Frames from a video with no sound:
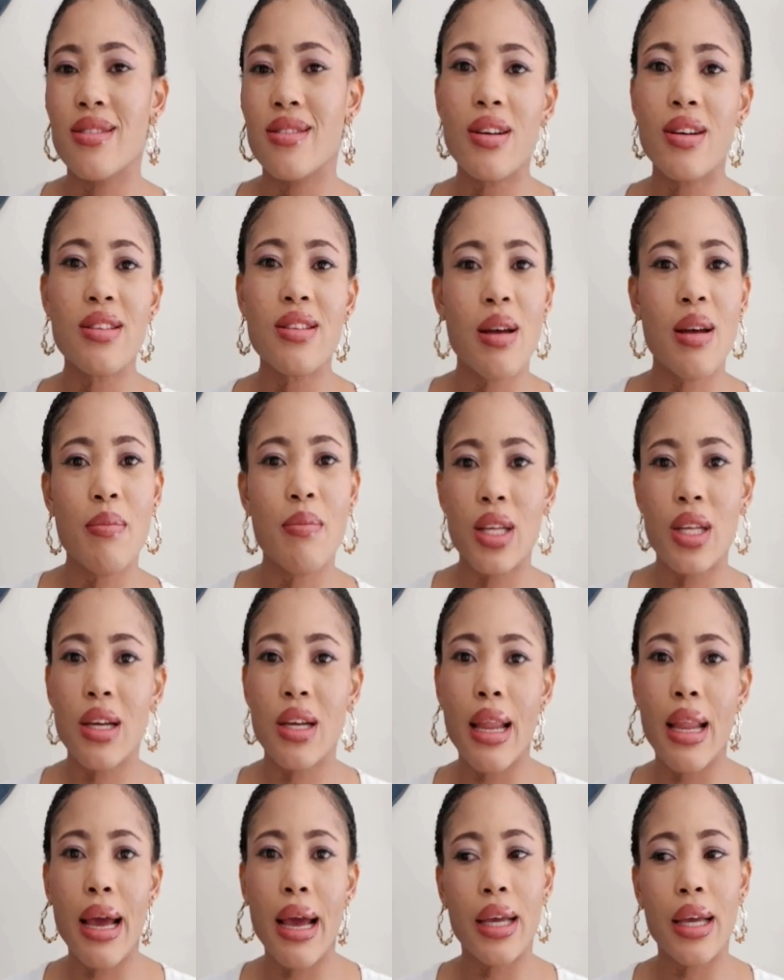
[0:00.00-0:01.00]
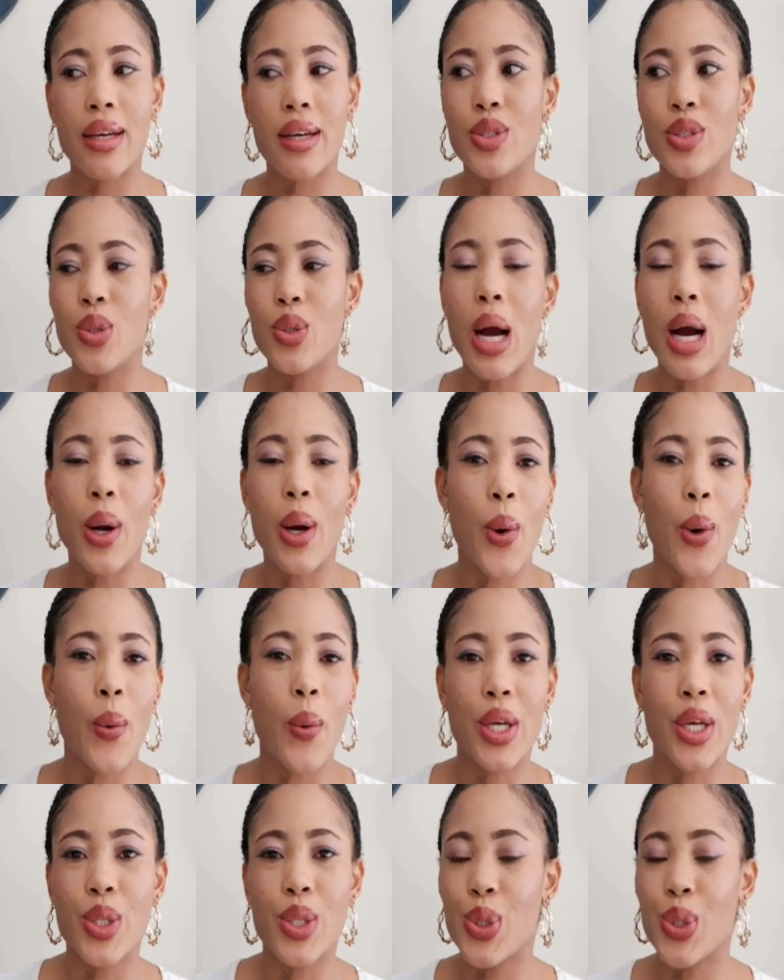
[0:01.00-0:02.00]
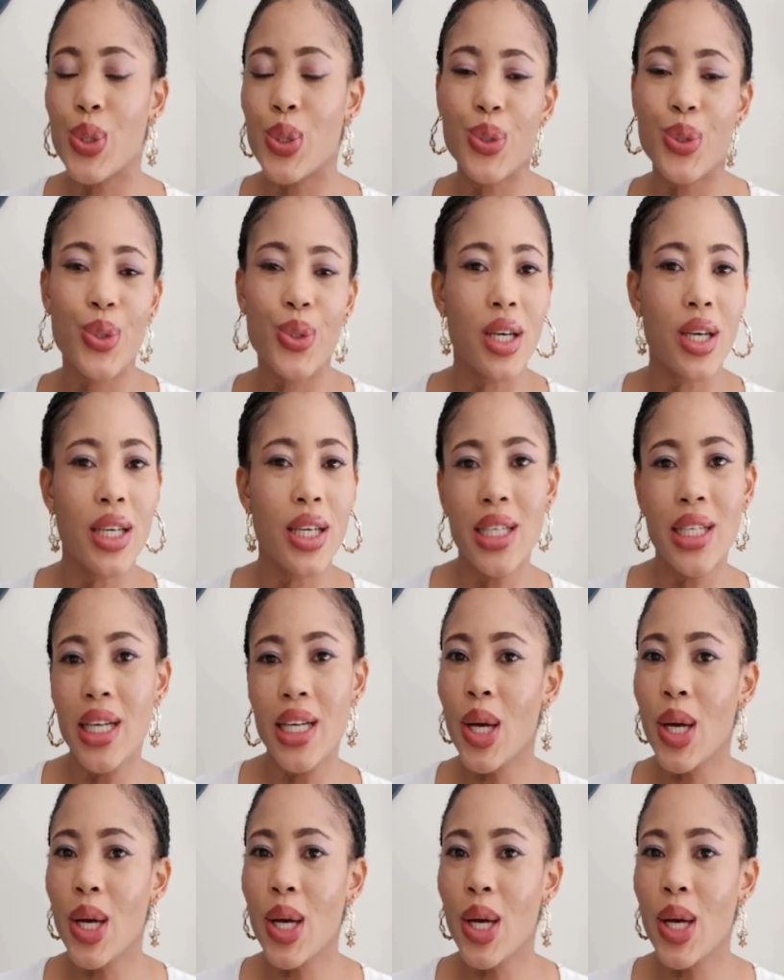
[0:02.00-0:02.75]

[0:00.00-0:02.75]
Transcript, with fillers: it's not something like you are going to